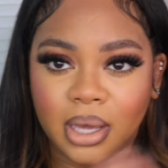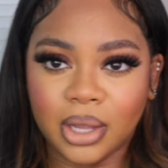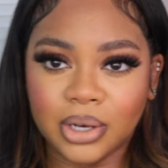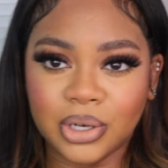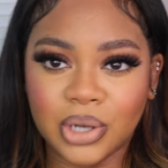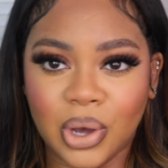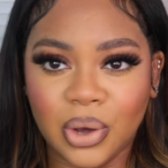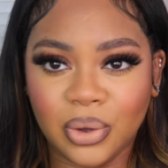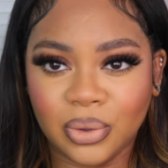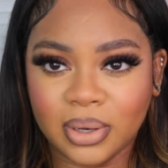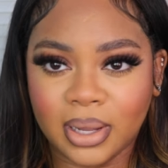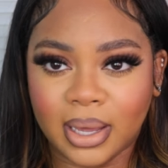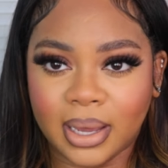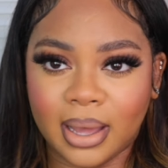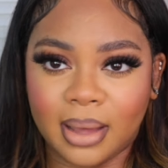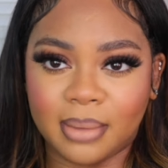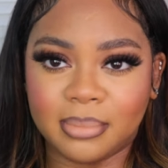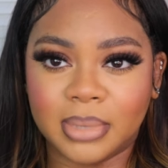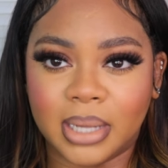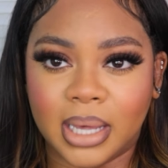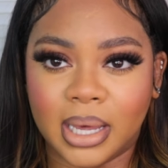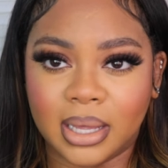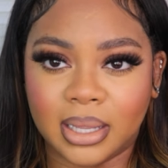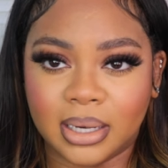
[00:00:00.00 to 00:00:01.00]
y'all know, like,
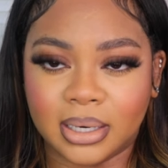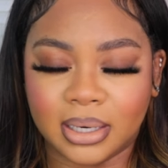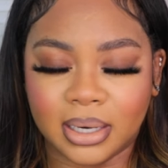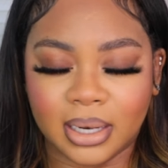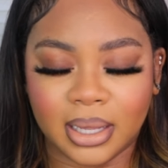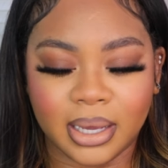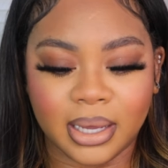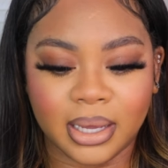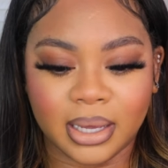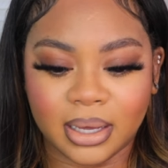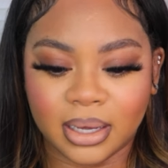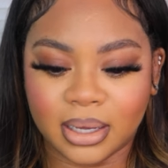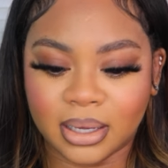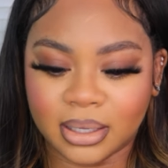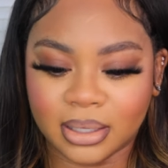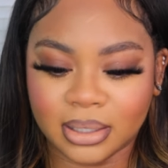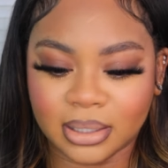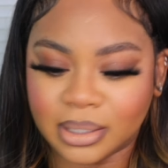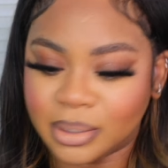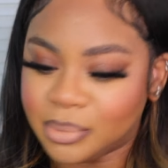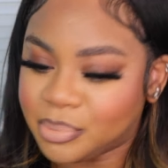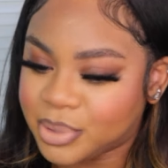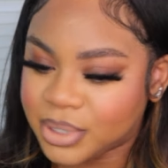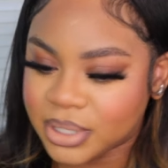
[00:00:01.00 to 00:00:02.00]
I'm not like a
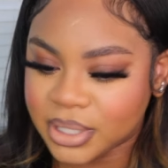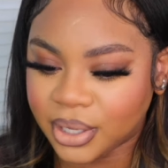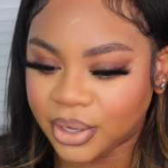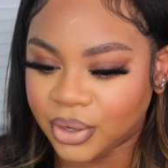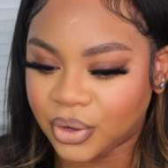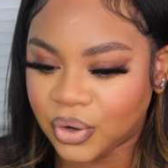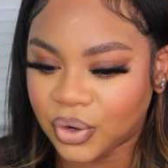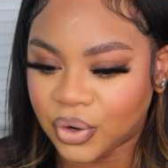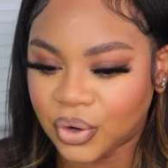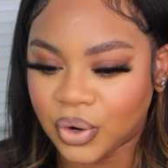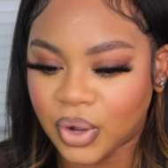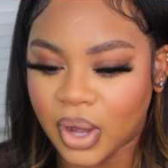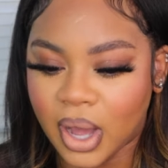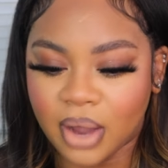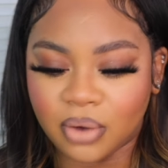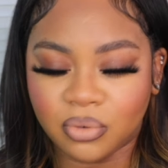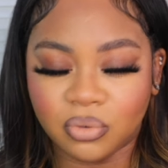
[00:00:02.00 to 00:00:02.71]
lipstick girl. I